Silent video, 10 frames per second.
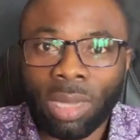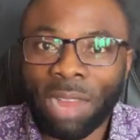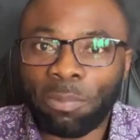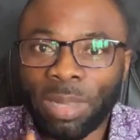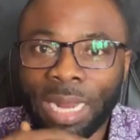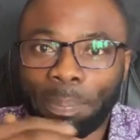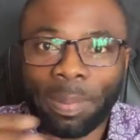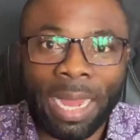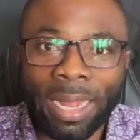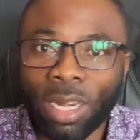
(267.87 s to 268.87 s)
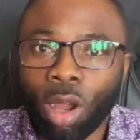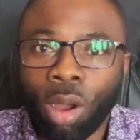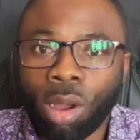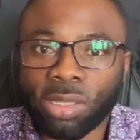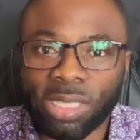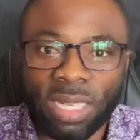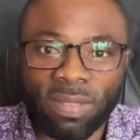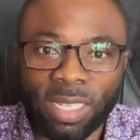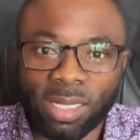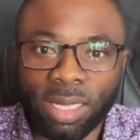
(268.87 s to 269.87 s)
I've been applying all
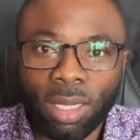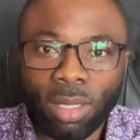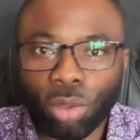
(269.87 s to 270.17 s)
CVs